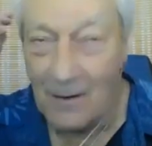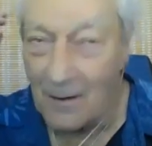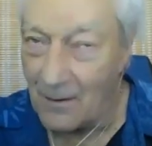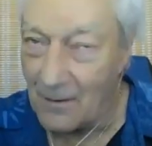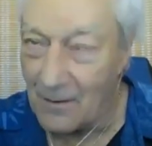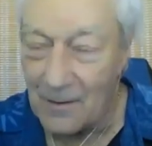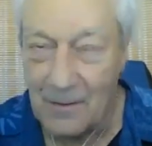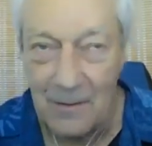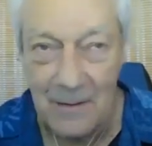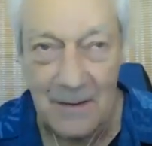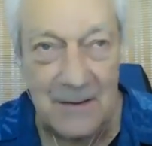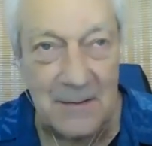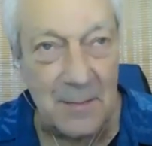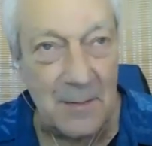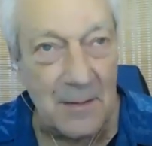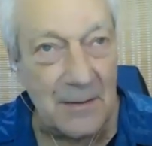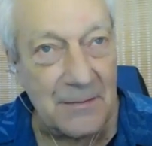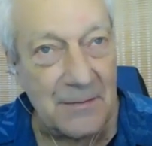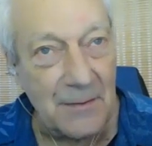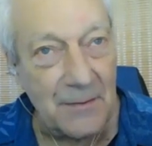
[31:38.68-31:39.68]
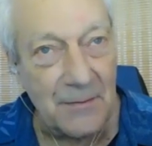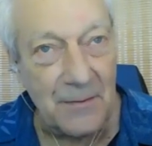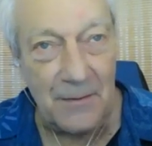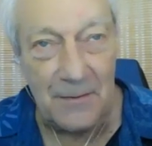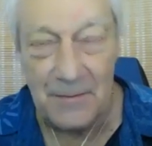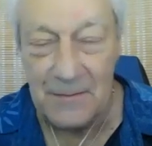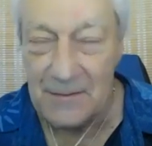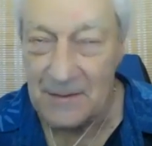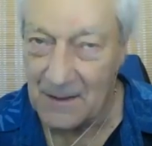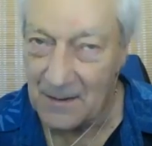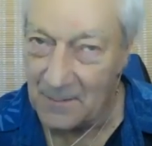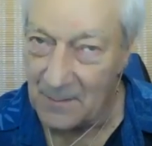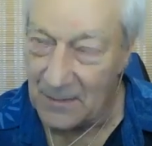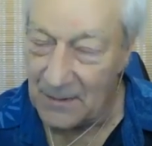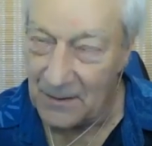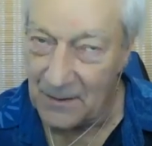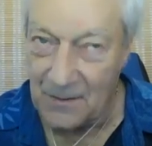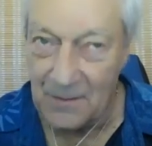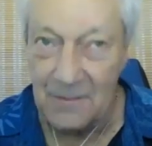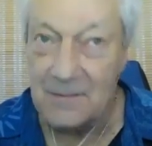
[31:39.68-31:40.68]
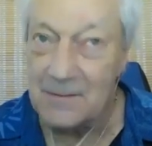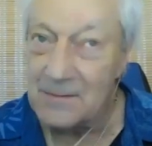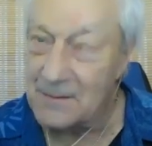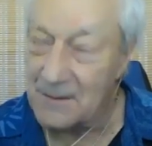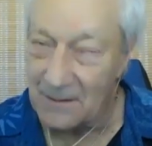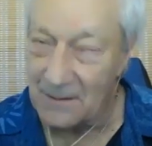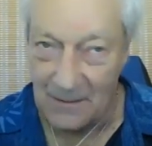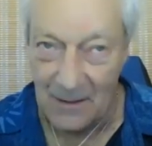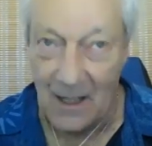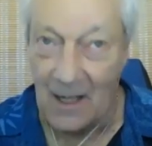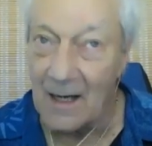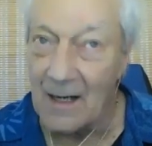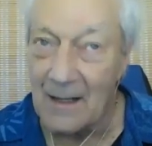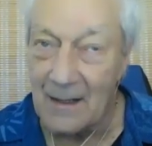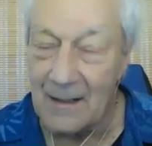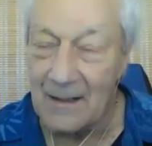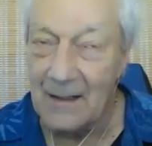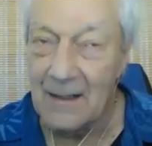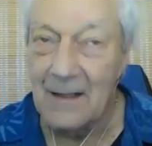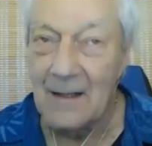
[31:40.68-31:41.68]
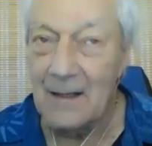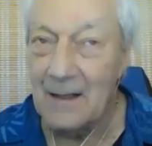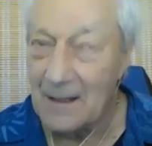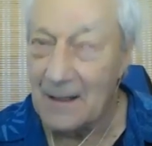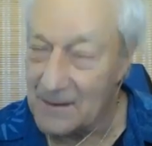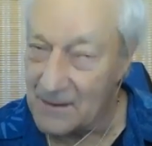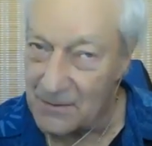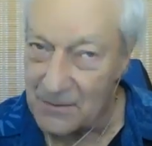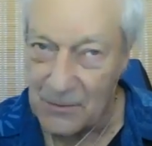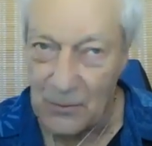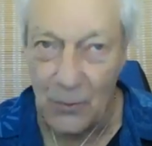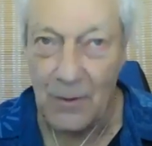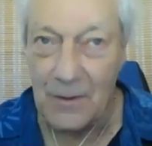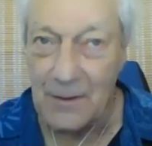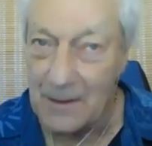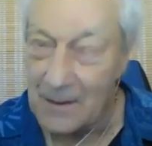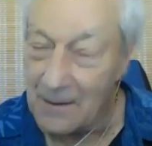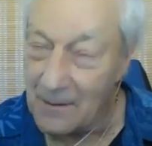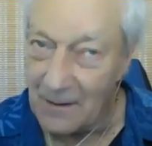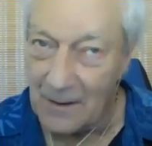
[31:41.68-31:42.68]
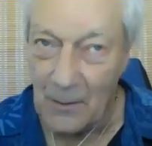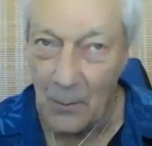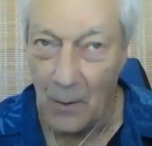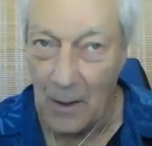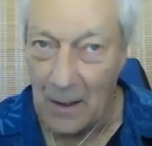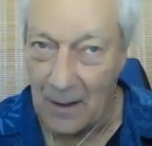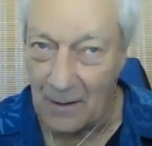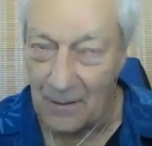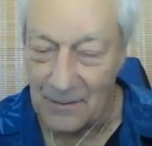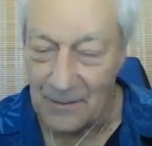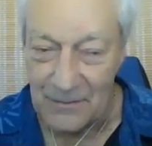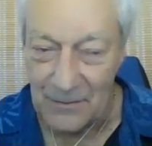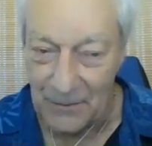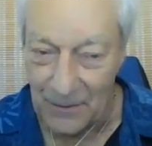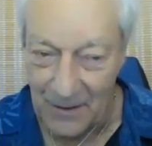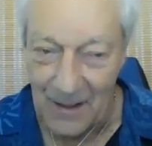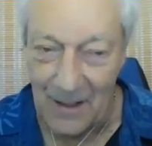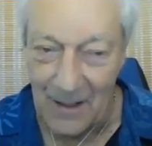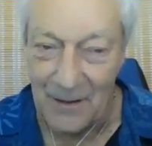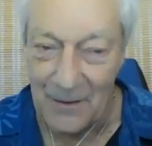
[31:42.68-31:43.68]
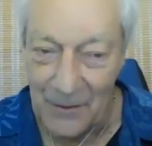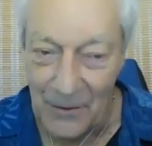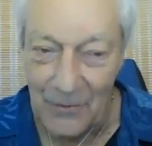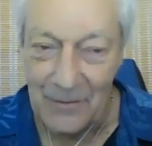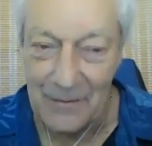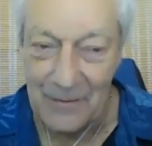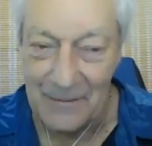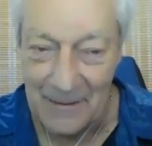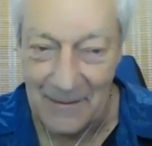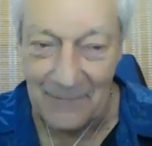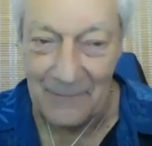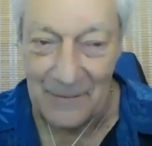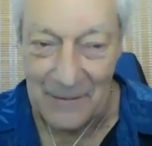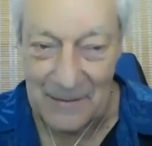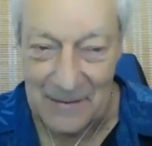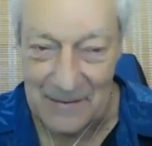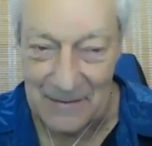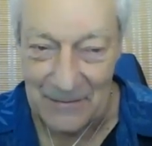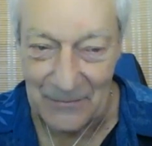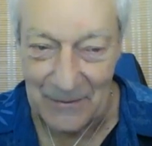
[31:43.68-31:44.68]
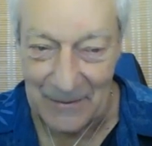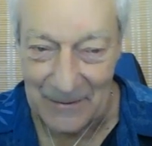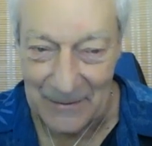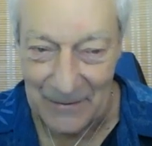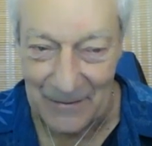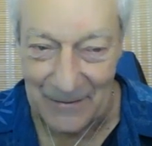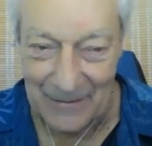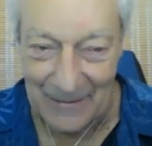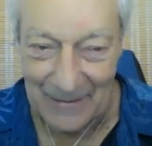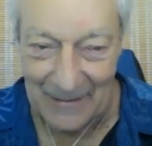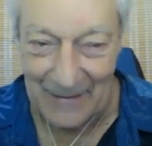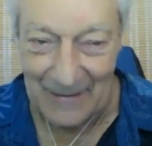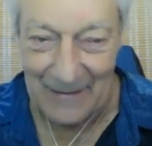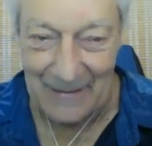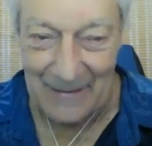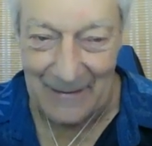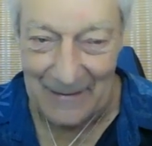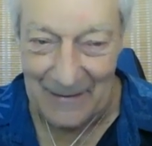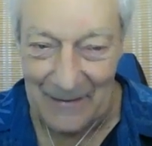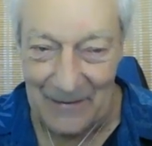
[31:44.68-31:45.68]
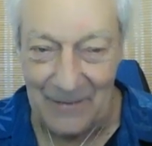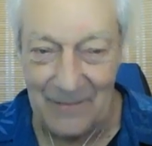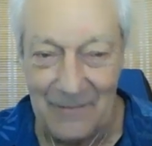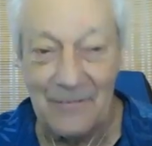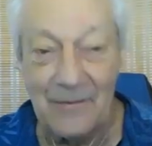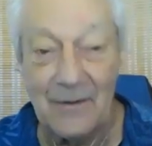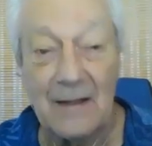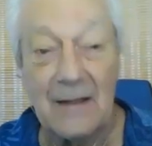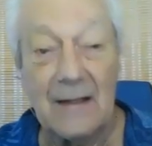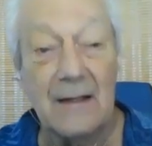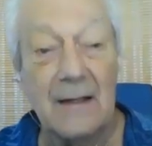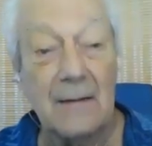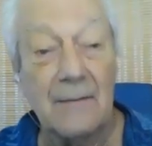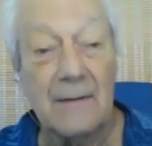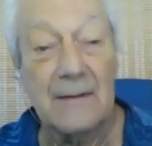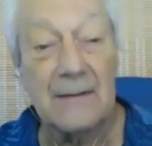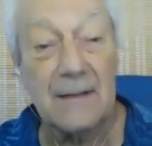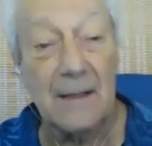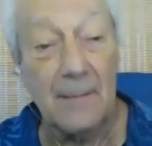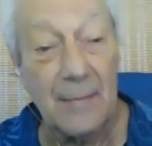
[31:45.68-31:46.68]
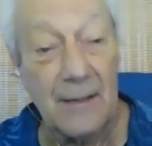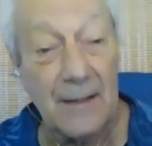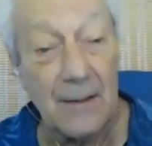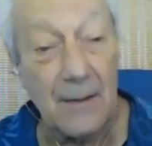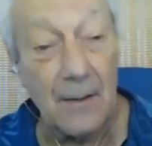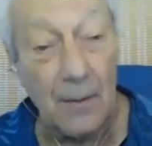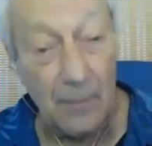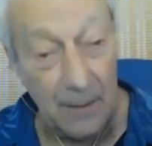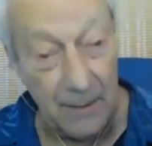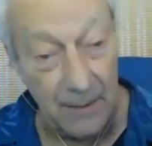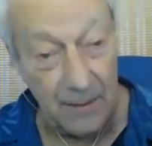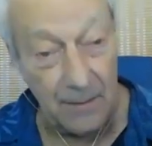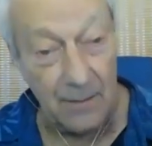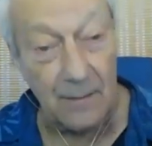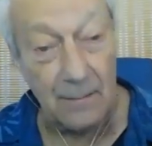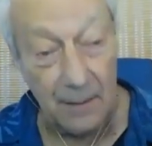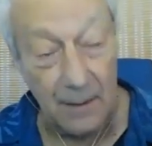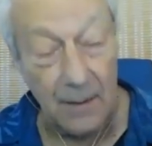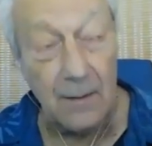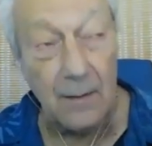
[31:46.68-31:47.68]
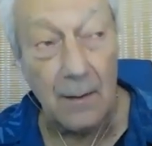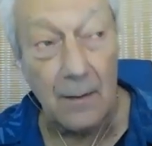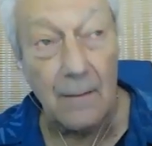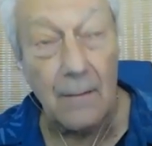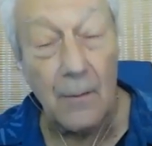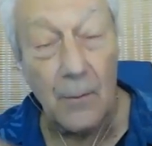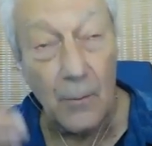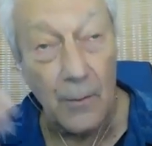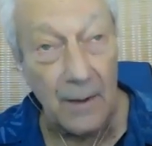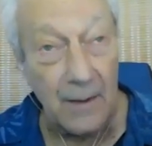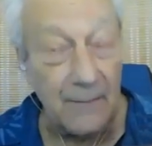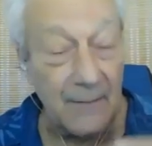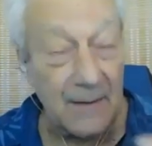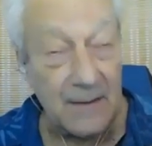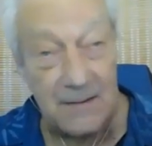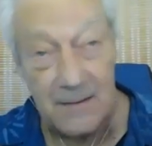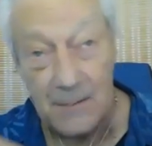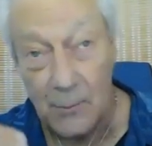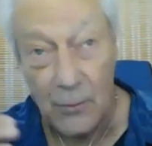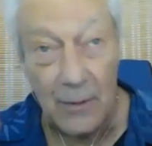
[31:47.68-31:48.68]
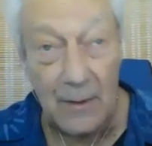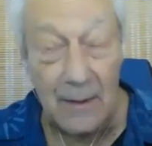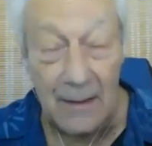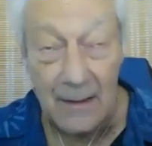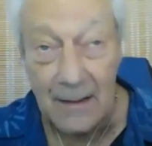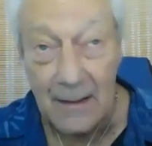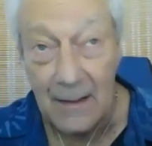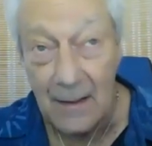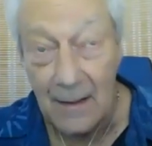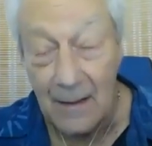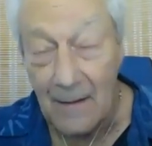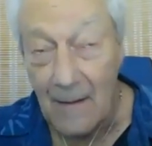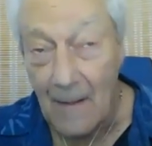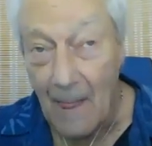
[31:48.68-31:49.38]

all great spiritual truths can be used to lie extraordinarily well. So you got to know the difference than when you're, you know, really giving something or when you're, you know, weaving some really